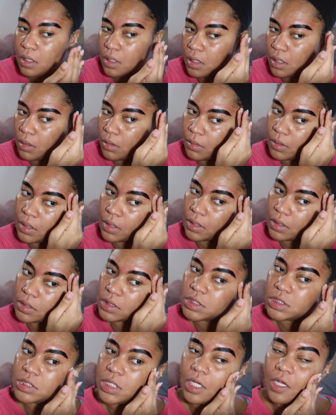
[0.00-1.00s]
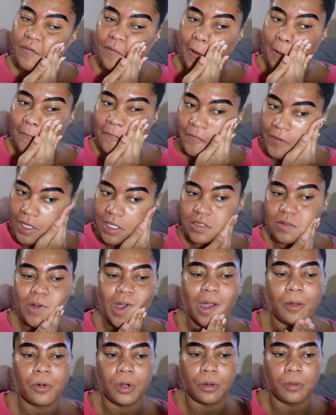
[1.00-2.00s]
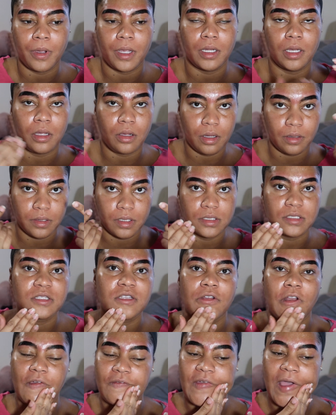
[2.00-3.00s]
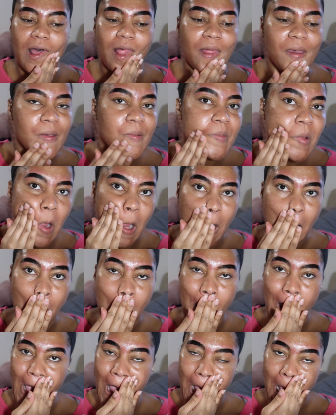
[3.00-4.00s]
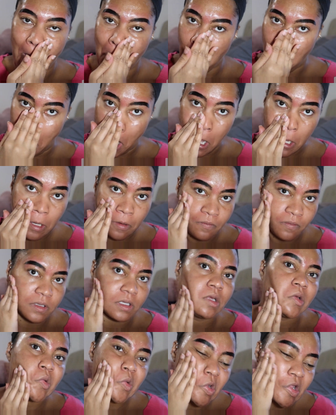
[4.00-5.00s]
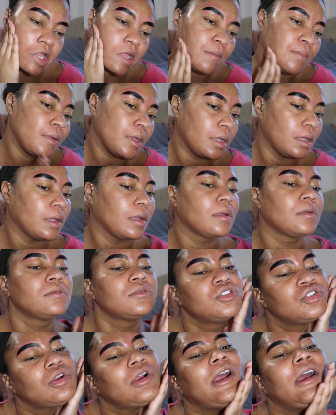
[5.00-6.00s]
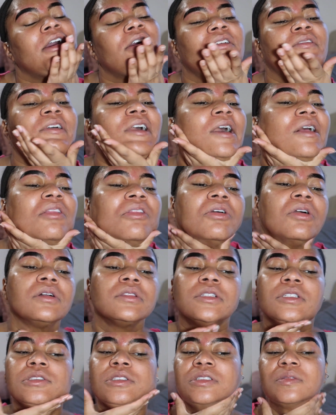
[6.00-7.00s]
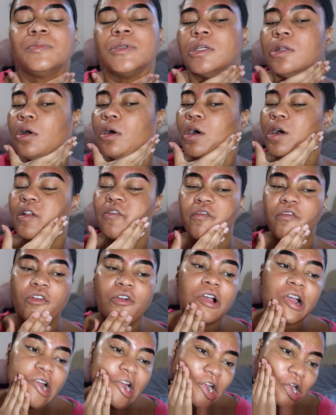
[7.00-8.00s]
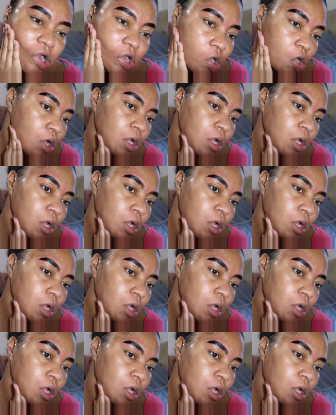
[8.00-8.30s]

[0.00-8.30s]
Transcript: And we're going to shave our face while we're waiting on this to develop. I'm not even keeping track of how long this has been on for